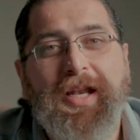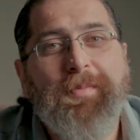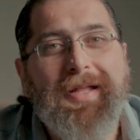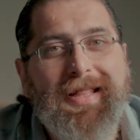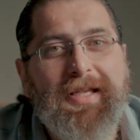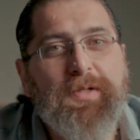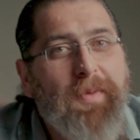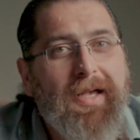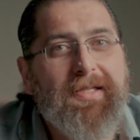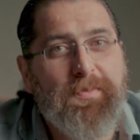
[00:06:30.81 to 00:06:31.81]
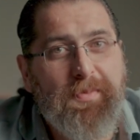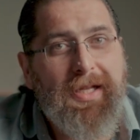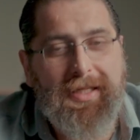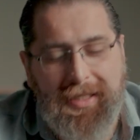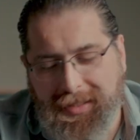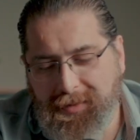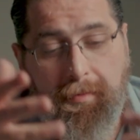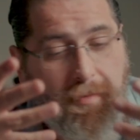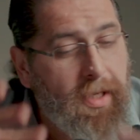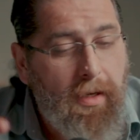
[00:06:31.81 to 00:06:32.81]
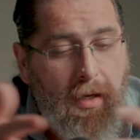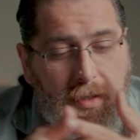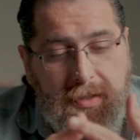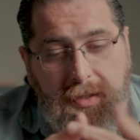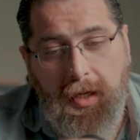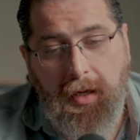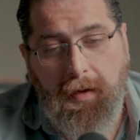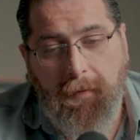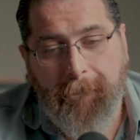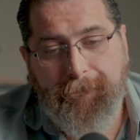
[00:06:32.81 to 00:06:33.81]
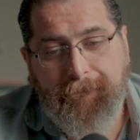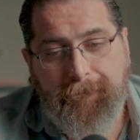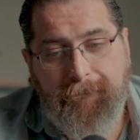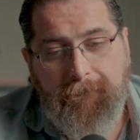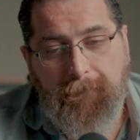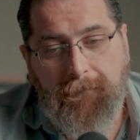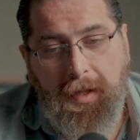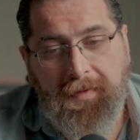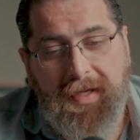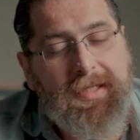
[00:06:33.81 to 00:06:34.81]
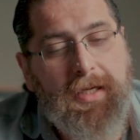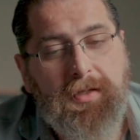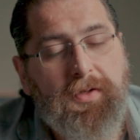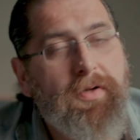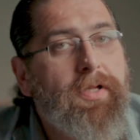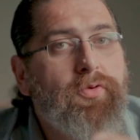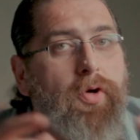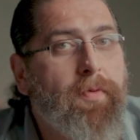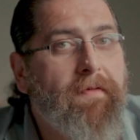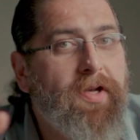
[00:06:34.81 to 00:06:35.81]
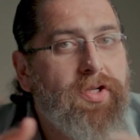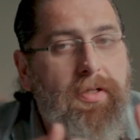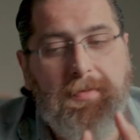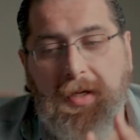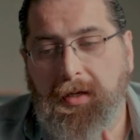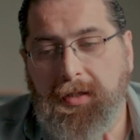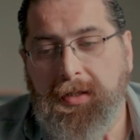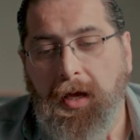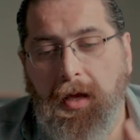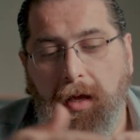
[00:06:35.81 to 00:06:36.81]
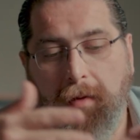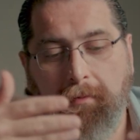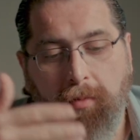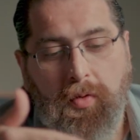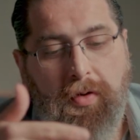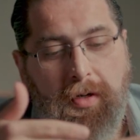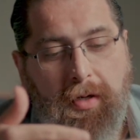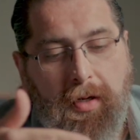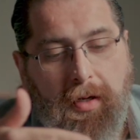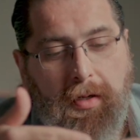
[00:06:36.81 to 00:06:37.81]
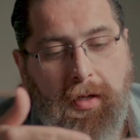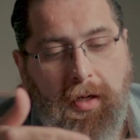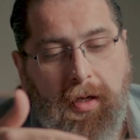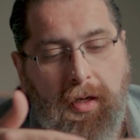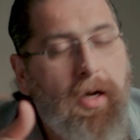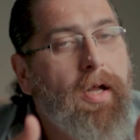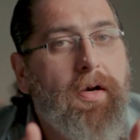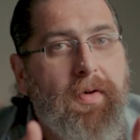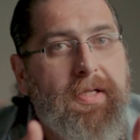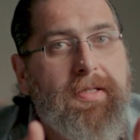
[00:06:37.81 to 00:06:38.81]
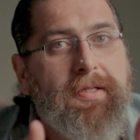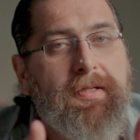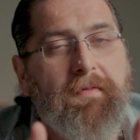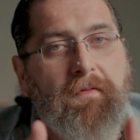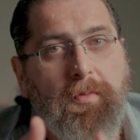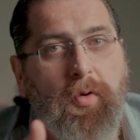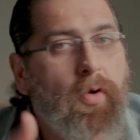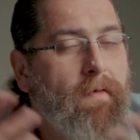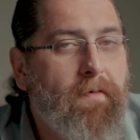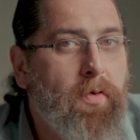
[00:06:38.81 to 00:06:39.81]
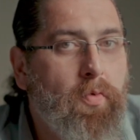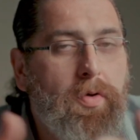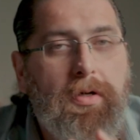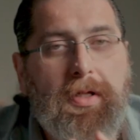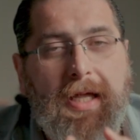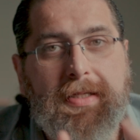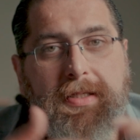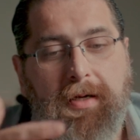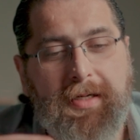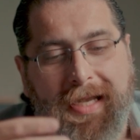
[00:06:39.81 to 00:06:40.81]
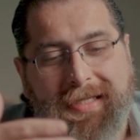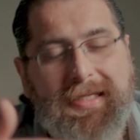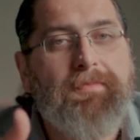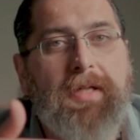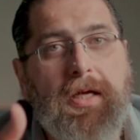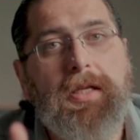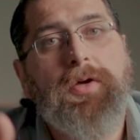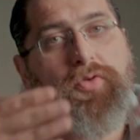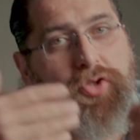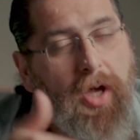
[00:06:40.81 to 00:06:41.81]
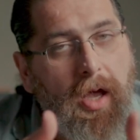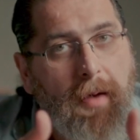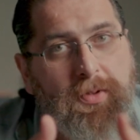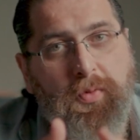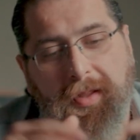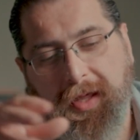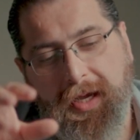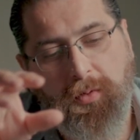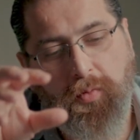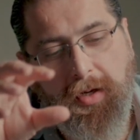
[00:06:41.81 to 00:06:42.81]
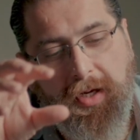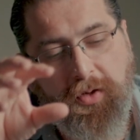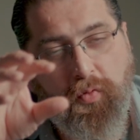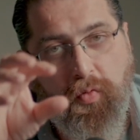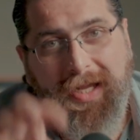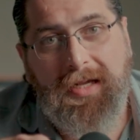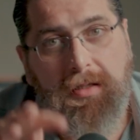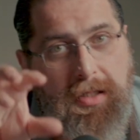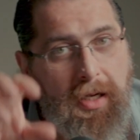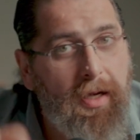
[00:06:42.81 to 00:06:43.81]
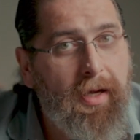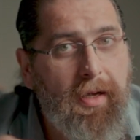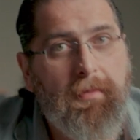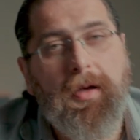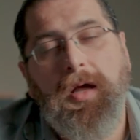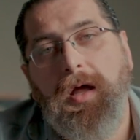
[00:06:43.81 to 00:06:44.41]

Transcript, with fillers: limitless possibilities because um, this can turn into a profession because more uh, colorists from all over the world can start accepting new jobs where they can work in real time